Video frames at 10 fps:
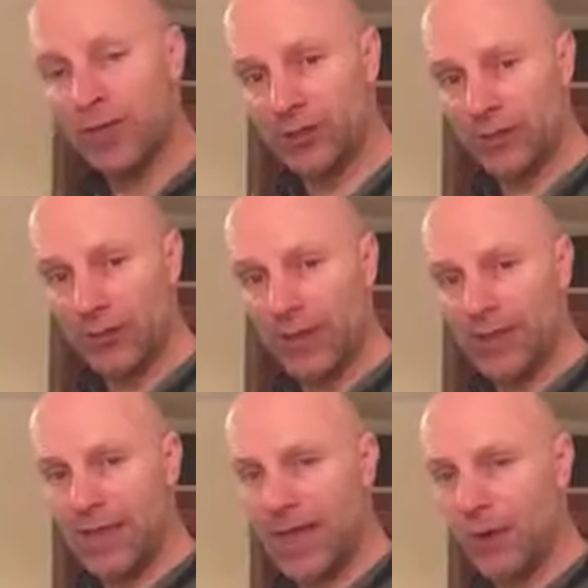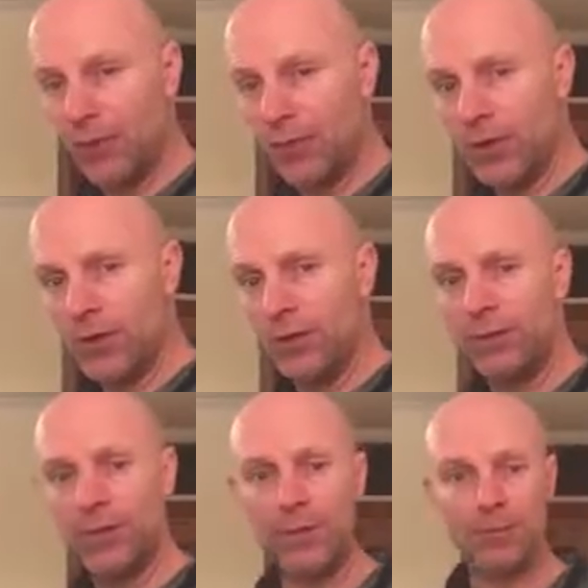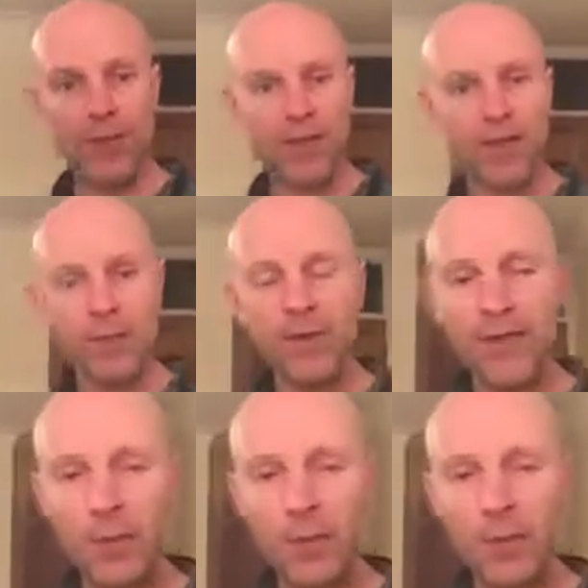As you do that now, you'll feel that breath coming